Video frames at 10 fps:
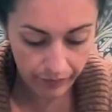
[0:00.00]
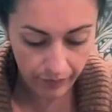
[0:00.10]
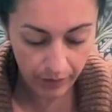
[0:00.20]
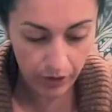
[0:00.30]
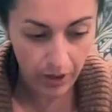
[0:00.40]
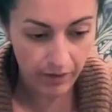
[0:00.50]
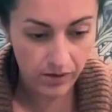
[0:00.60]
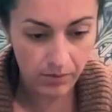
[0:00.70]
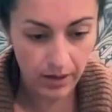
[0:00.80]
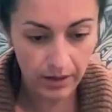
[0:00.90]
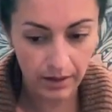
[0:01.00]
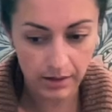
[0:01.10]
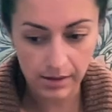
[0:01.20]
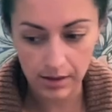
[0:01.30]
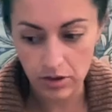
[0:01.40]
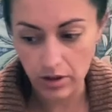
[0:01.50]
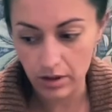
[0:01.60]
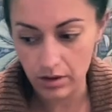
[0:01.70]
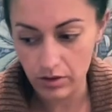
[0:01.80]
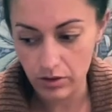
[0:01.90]
But you have to make that
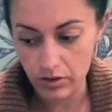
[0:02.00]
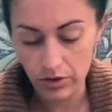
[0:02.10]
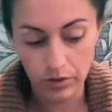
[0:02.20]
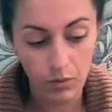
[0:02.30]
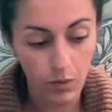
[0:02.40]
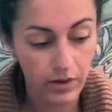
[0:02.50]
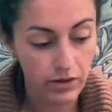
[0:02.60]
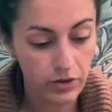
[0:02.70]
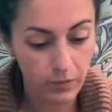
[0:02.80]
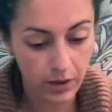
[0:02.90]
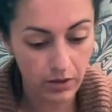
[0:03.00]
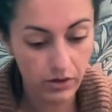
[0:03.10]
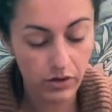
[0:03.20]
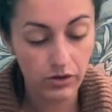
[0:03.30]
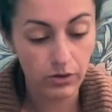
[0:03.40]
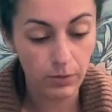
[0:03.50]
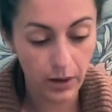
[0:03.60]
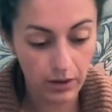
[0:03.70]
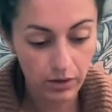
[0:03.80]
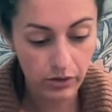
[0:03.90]
decision to want better, to do
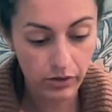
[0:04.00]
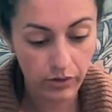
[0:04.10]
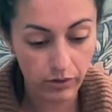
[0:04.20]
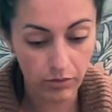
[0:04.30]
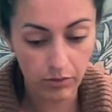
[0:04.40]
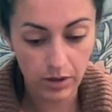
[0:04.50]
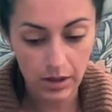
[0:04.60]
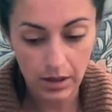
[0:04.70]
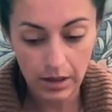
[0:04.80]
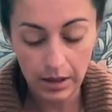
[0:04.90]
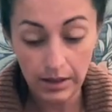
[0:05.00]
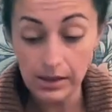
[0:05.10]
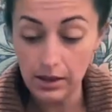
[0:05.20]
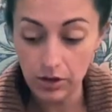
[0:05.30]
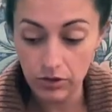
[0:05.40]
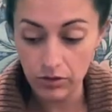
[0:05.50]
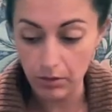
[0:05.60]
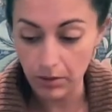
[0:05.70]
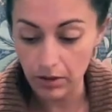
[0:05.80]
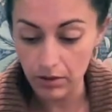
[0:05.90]
better, to continue doing
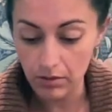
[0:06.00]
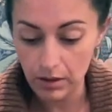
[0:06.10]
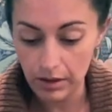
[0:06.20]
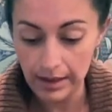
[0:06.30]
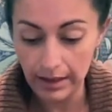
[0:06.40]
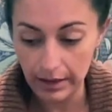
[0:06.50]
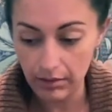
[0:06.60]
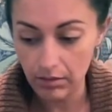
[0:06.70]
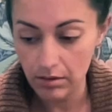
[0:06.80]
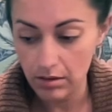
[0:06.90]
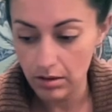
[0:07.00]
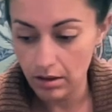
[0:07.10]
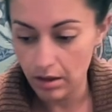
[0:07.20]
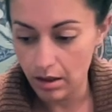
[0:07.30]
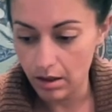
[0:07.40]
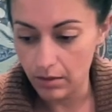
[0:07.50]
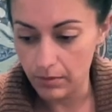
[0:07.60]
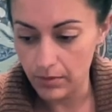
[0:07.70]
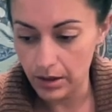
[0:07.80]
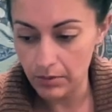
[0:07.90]
better daily,
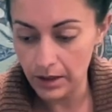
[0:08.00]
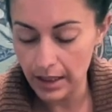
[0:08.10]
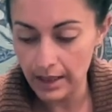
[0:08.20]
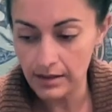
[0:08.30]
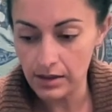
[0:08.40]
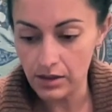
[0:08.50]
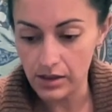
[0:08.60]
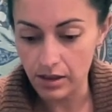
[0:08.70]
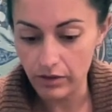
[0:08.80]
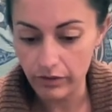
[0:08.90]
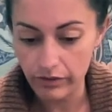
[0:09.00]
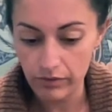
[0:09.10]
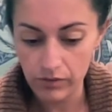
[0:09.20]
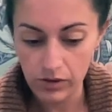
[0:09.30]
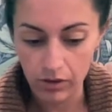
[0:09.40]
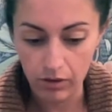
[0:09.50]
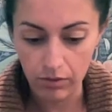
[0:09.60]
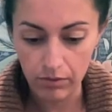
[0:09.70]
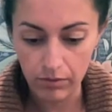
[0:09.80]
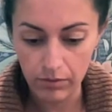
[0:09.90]
and be kind to yourself.
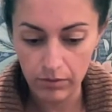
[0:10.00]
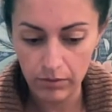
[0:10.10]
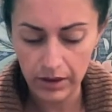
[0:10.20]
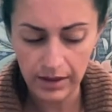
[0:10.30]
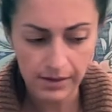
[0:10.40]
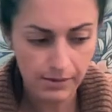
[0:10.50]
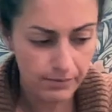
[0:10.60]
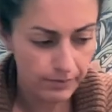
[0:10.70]
So please.